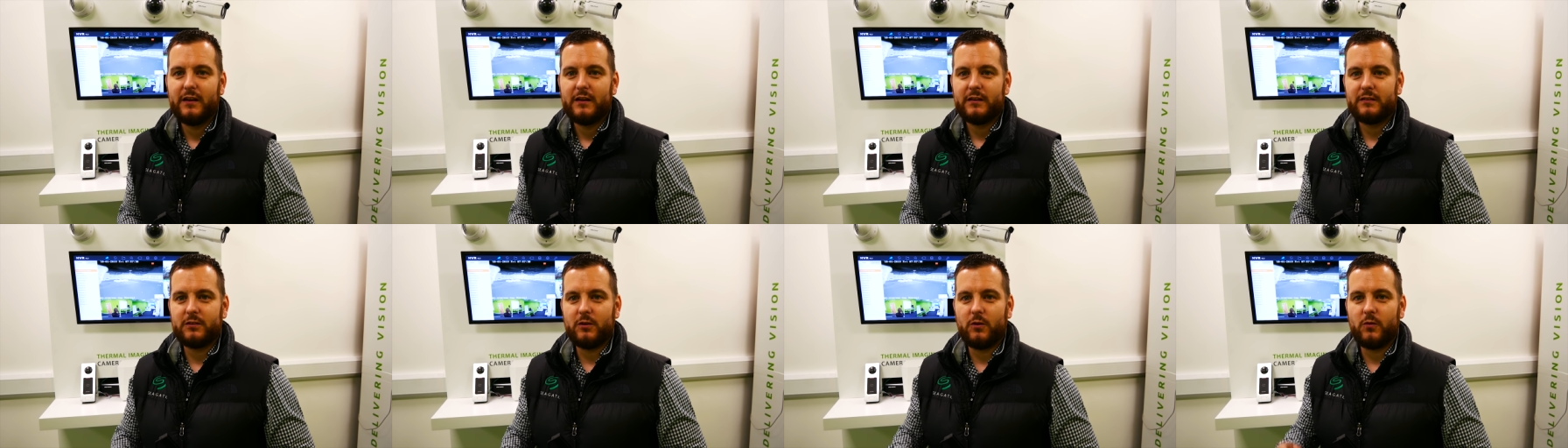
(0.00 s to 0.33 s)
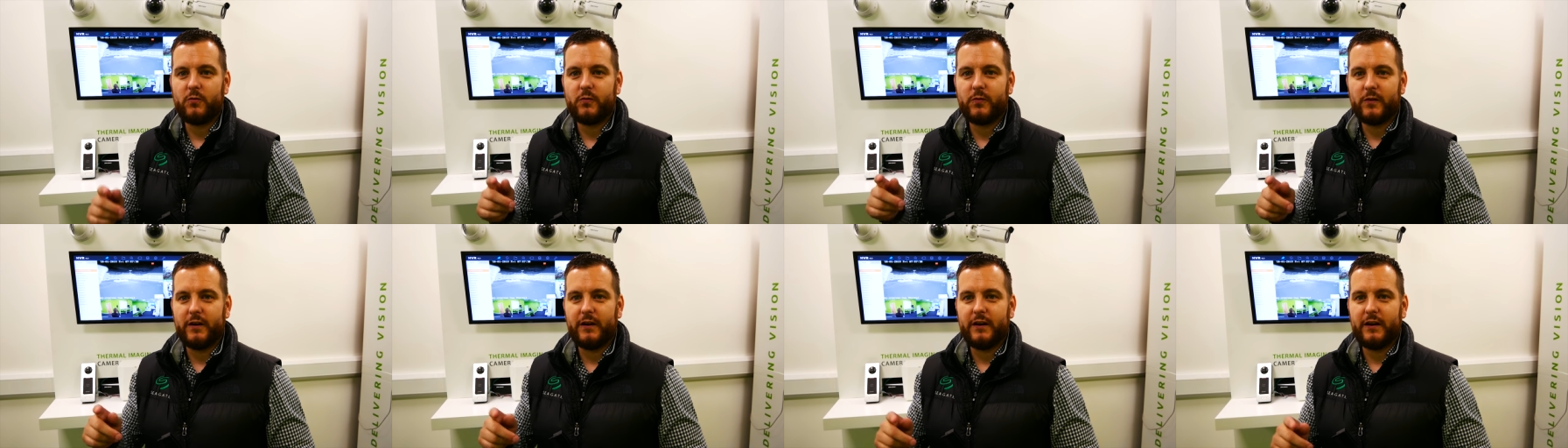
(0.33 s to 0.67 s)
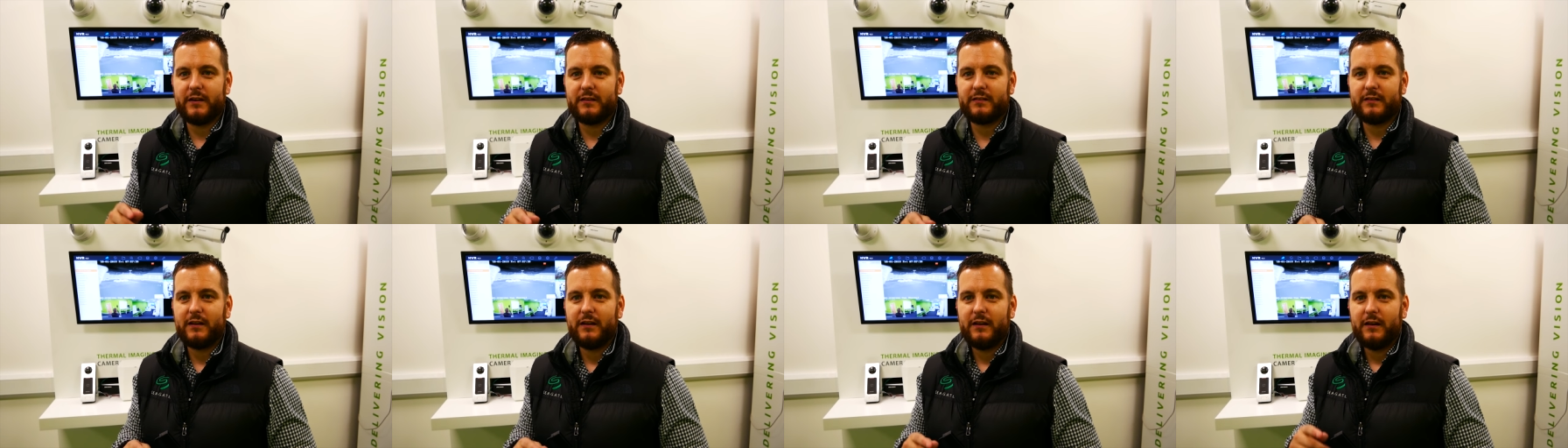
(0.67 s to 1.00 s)
So
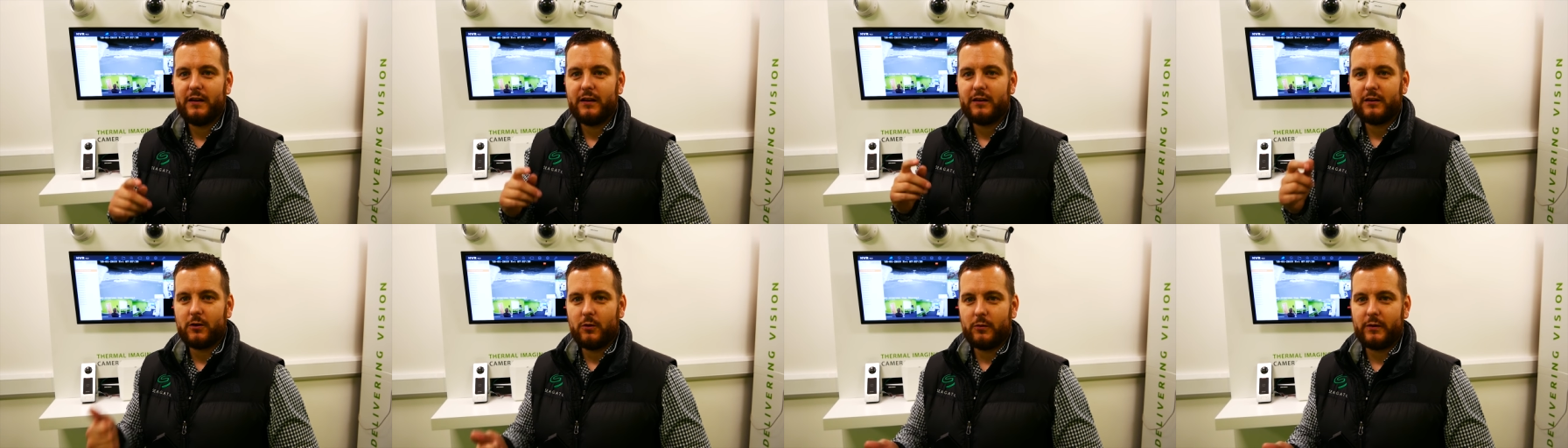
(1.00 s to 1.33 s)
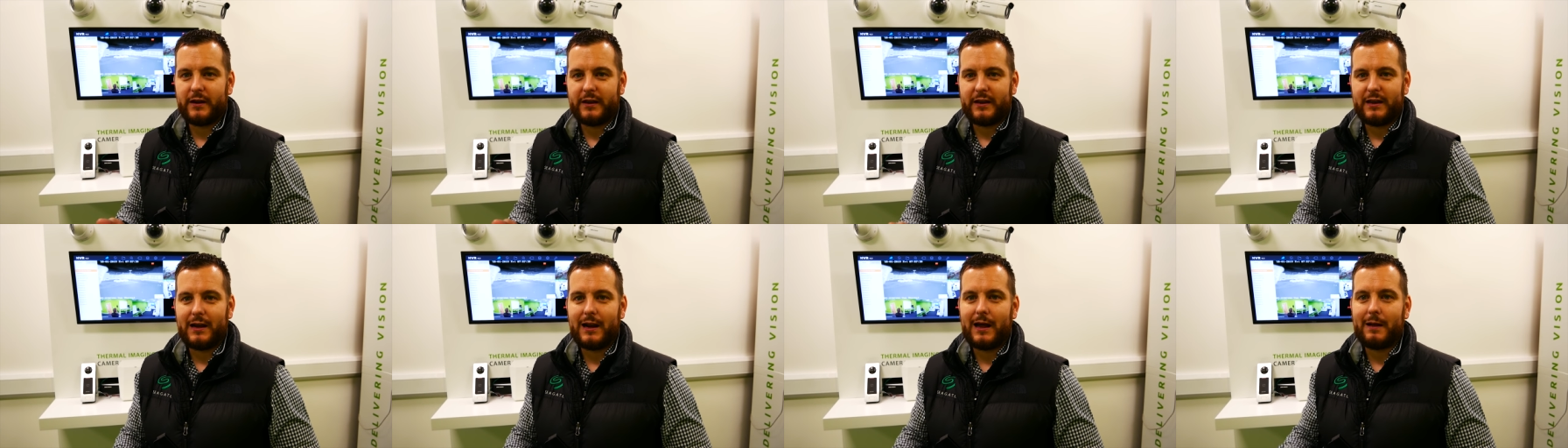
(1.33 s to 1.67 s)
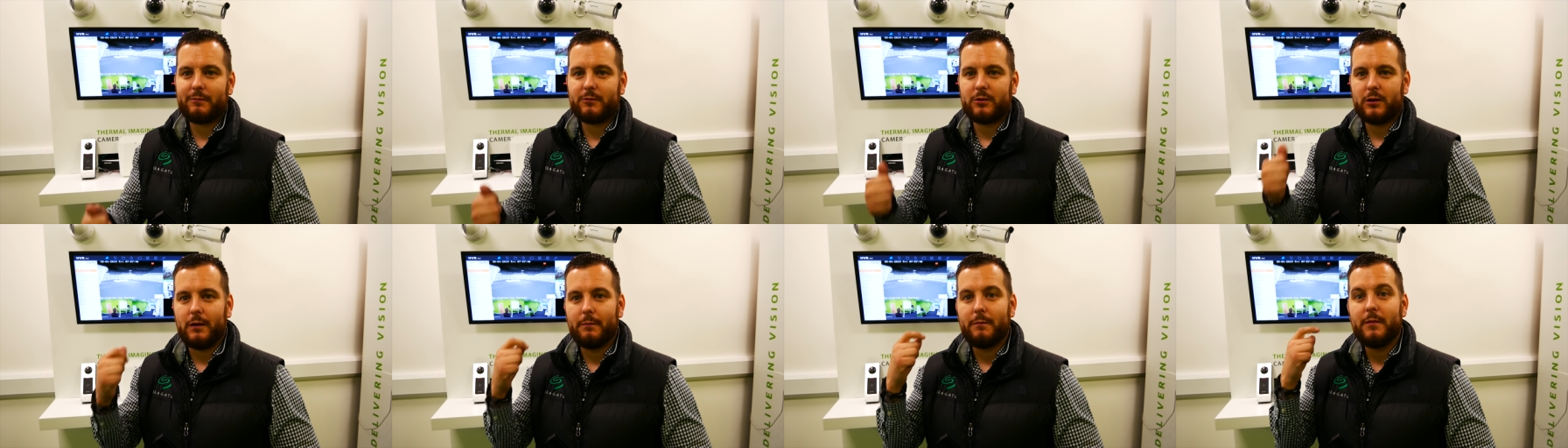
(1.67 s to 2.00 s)
first, go and get your
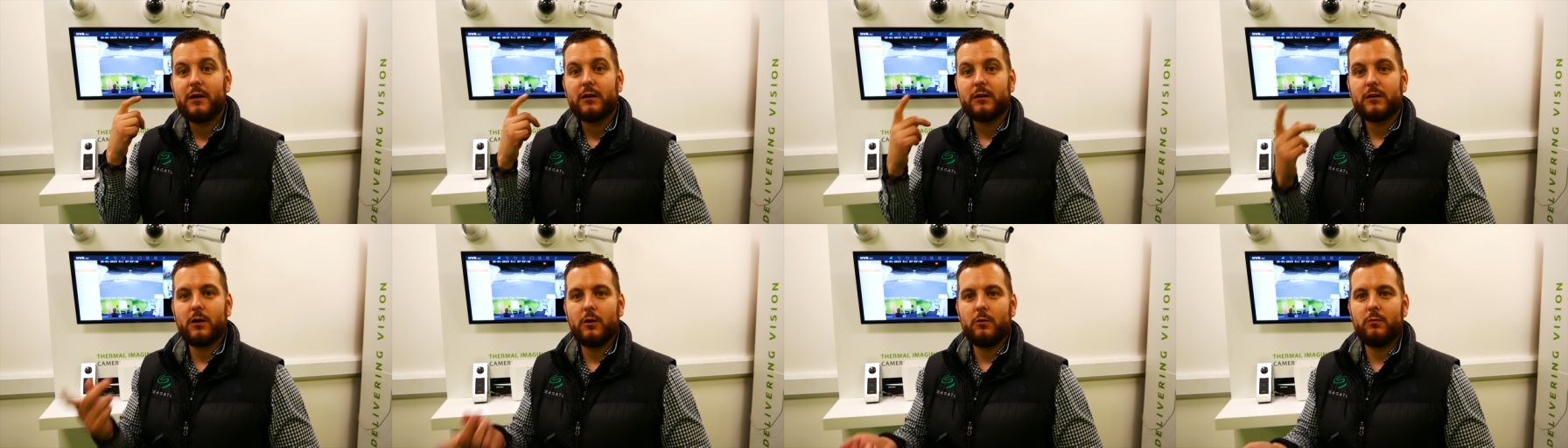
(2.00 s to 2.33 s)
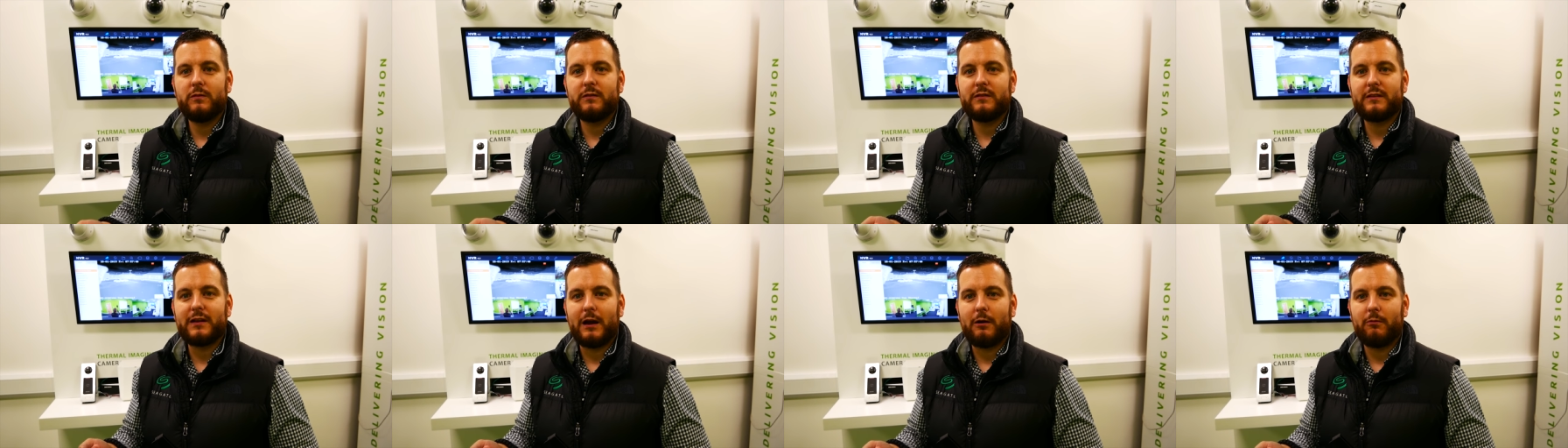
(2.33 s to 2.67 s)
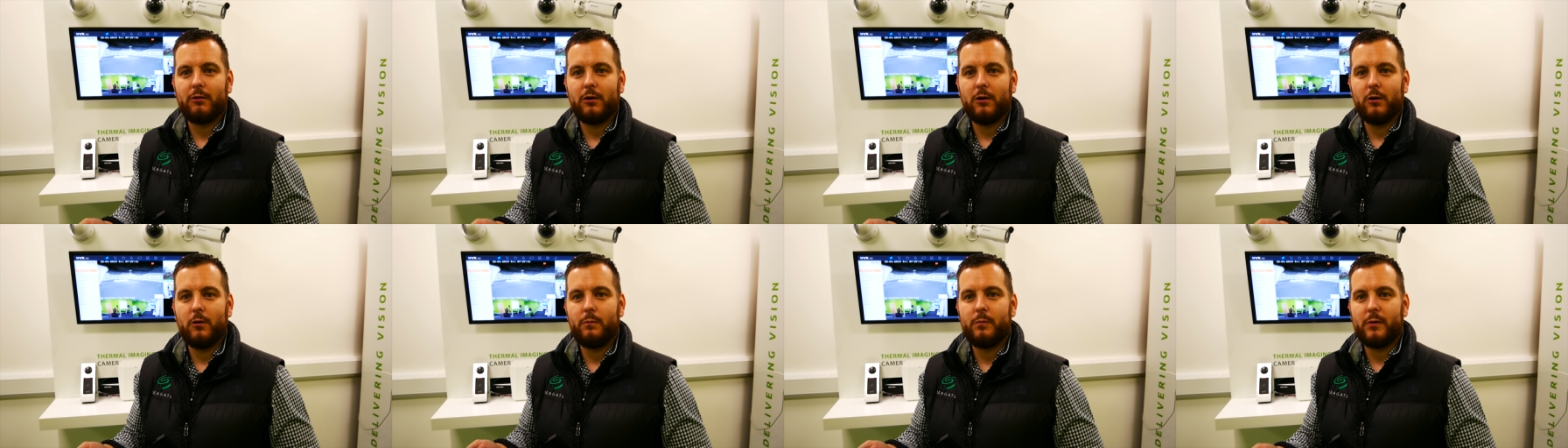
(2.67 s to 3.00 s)
laptop, go and
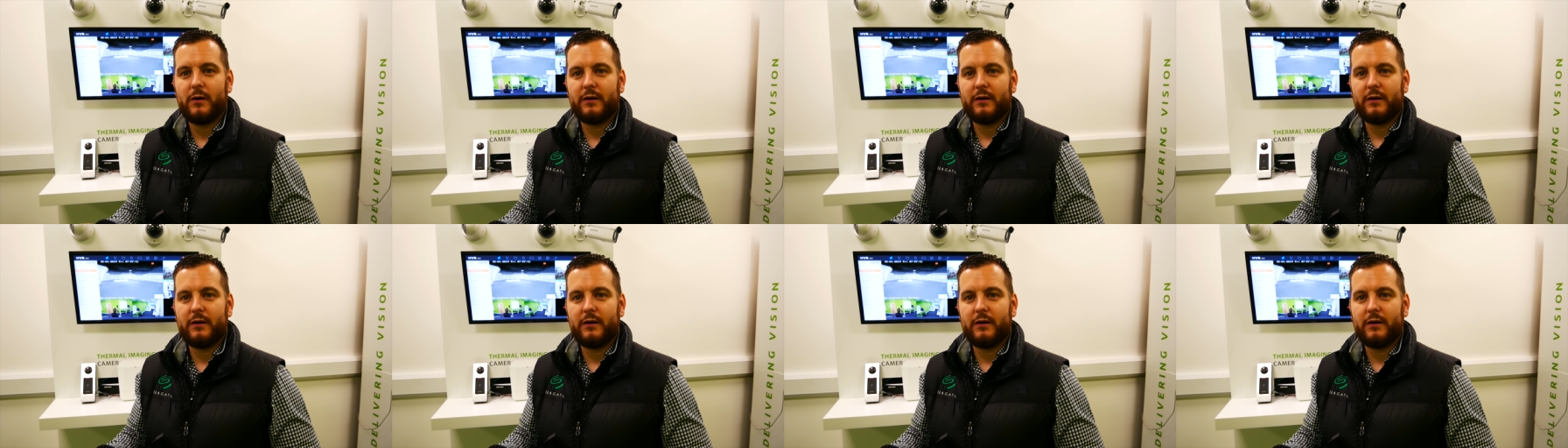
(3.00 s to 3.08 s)
download